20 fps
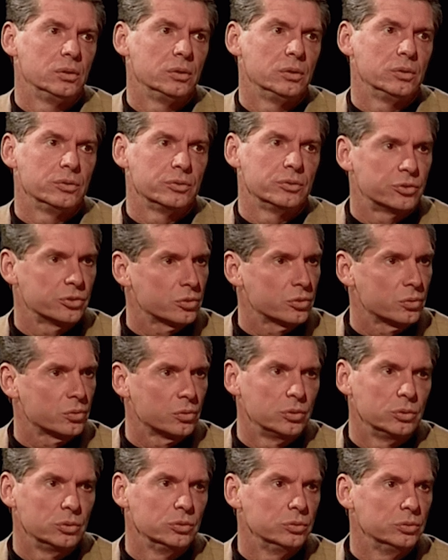that
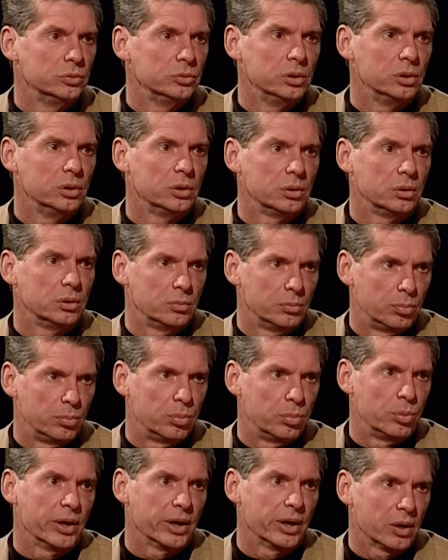Bret screwed
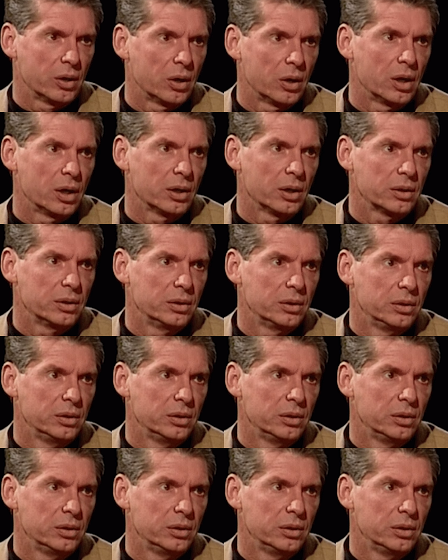Bret.